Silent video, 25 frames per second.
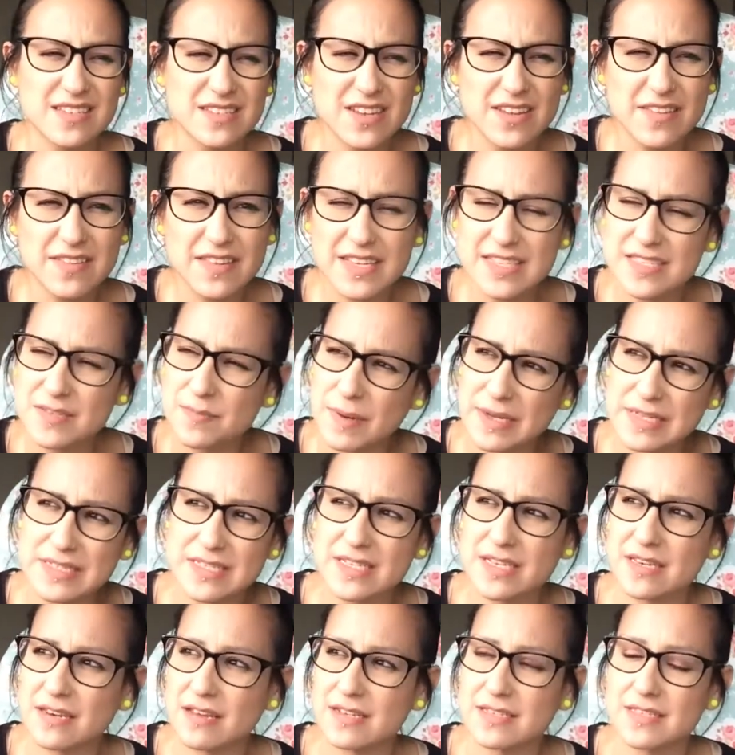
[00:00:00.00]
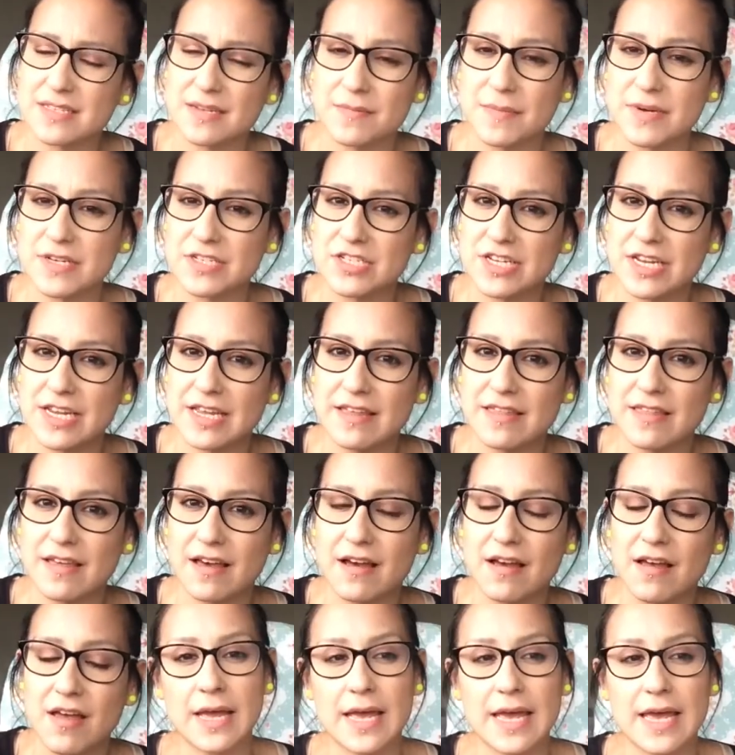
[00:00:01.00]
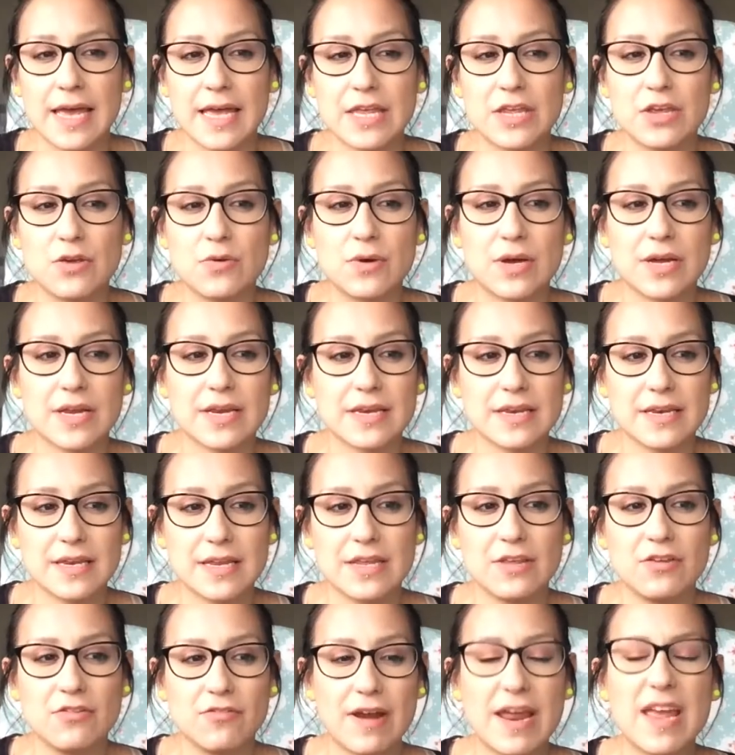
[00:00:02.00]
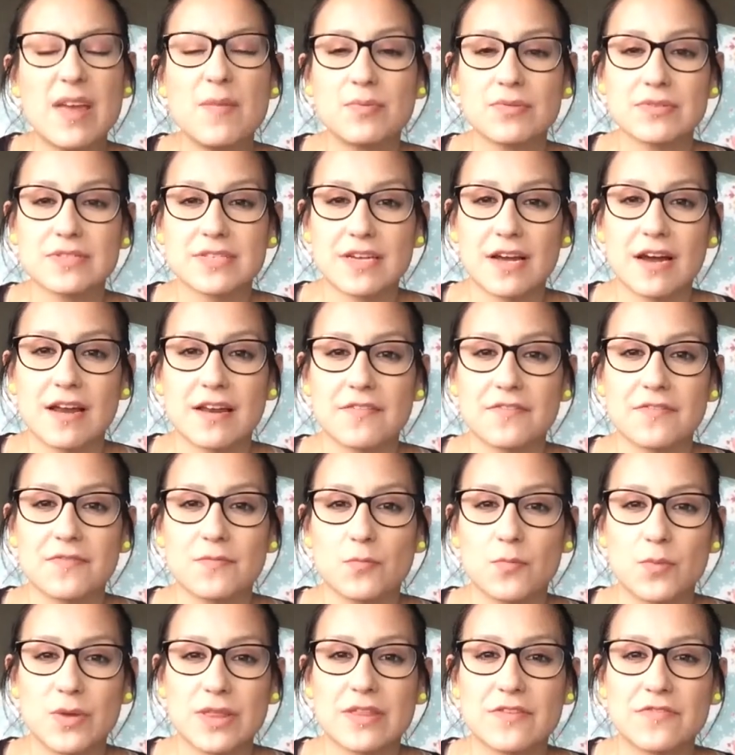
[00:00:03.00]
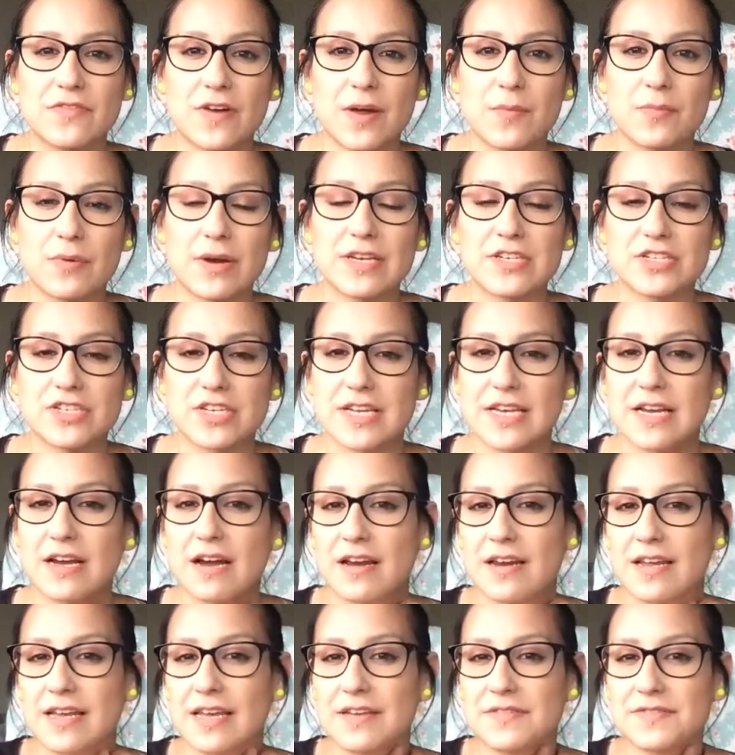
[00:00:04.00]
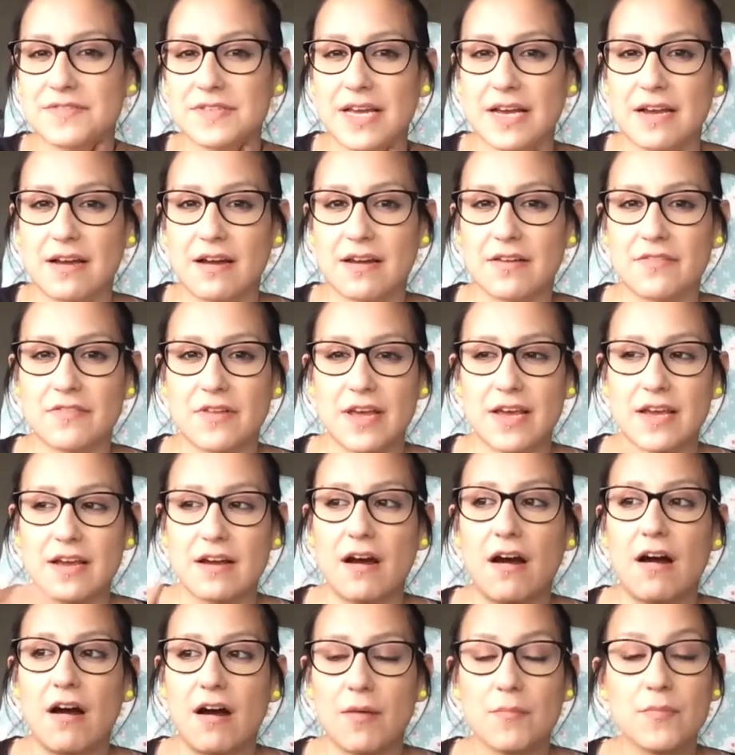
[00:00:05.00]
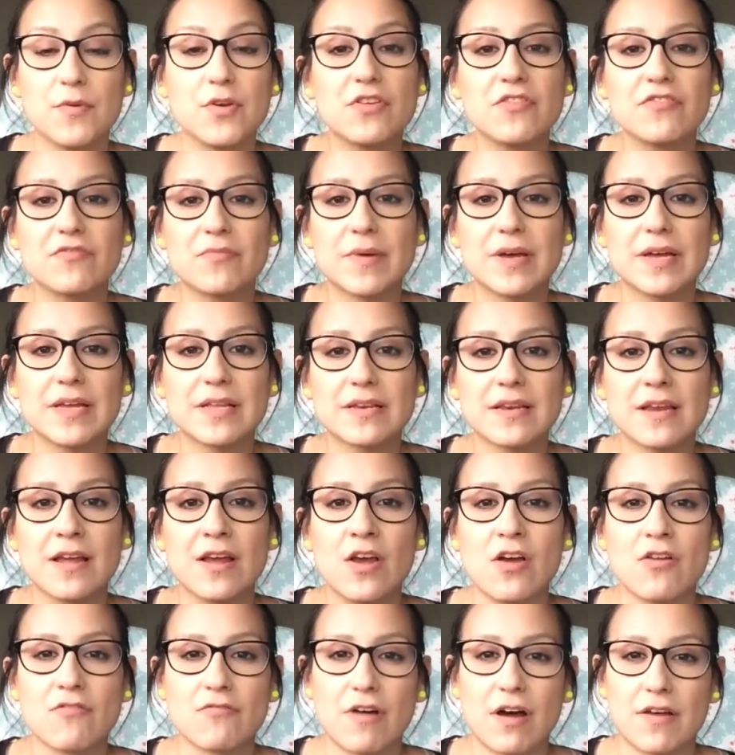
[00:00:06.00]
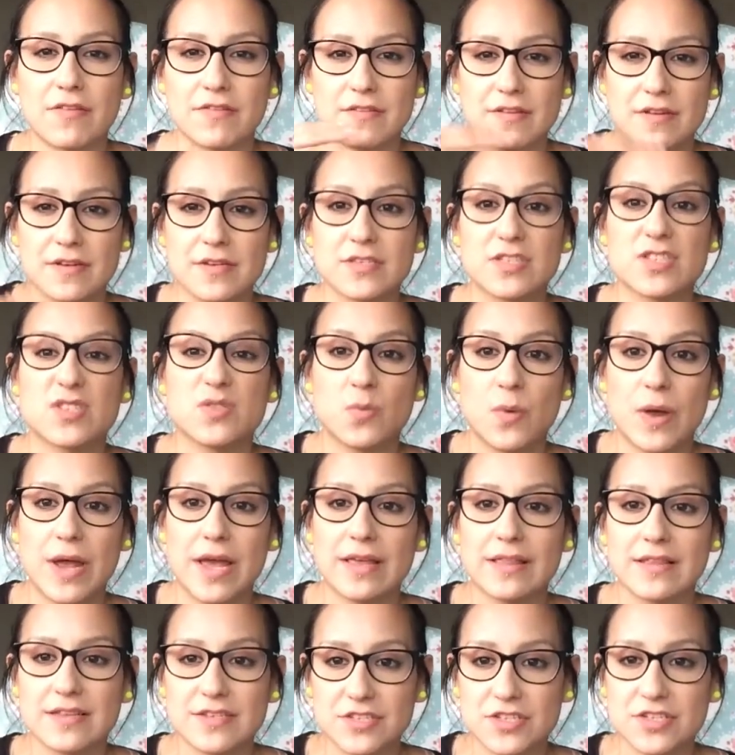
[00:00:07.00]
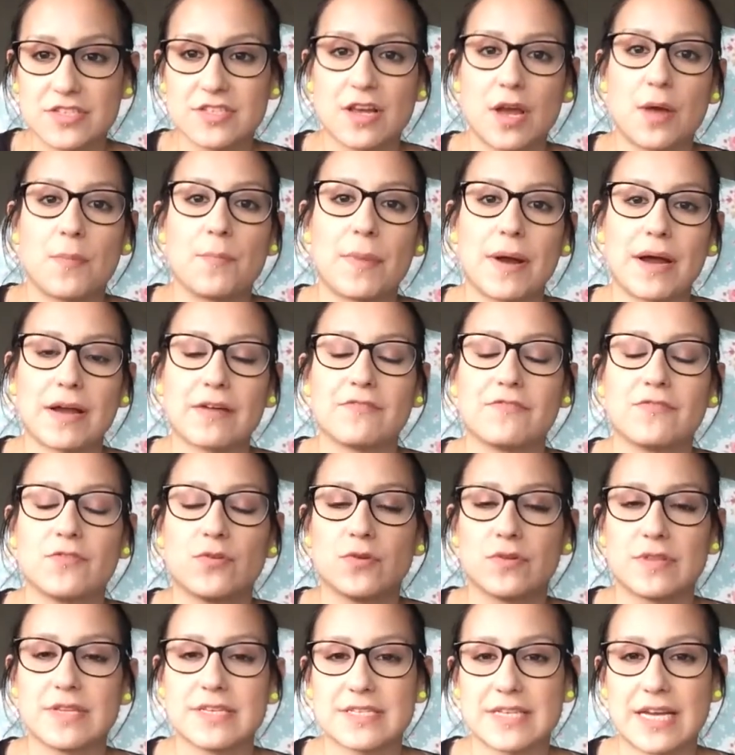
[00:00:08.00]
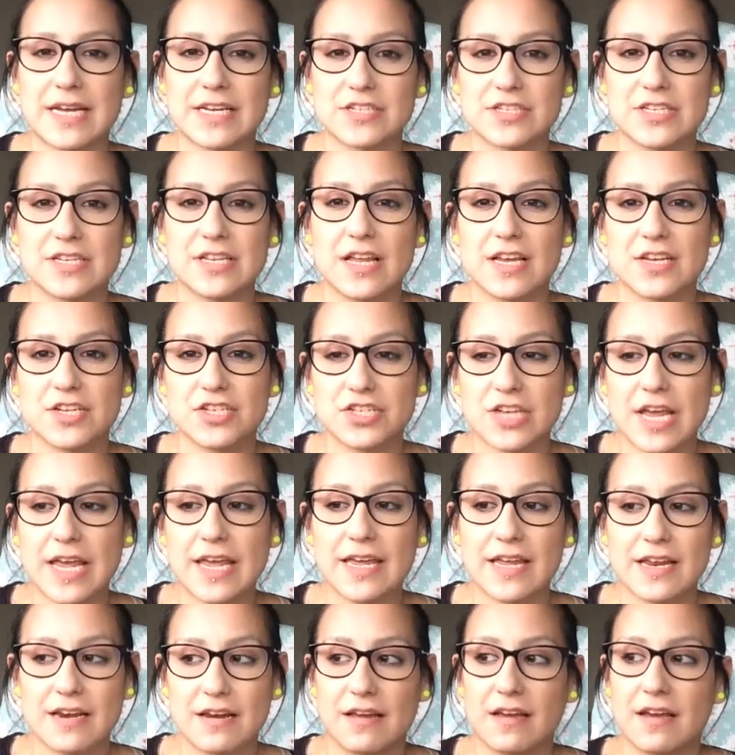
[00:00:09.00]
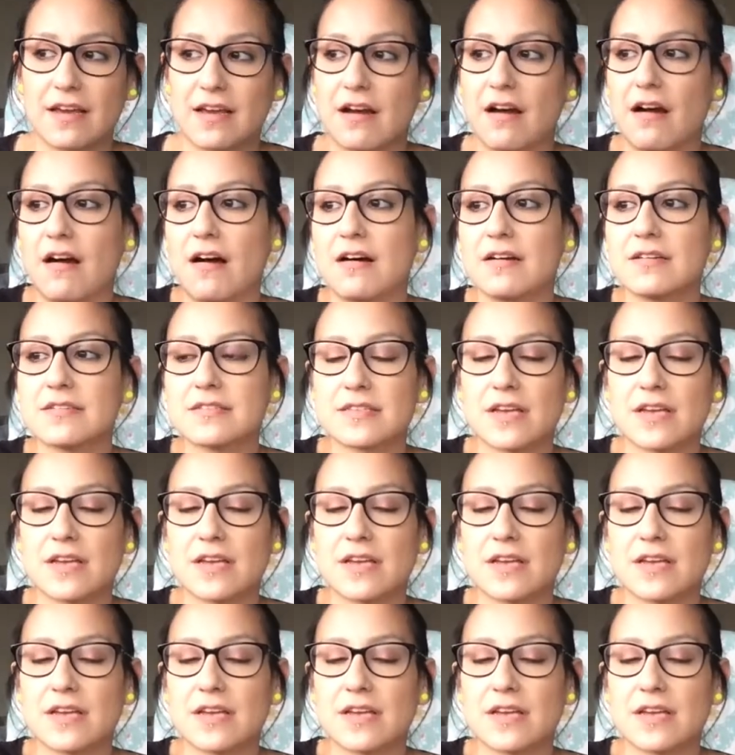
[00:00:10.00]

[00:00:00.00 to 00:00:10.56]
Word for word: I don't think Sebastian liked it much either. You're able to kind of, with the vibration, it kind of gives that kind of like car movement rather than a swing that's just going back and forth. It's actually like shaking like a car.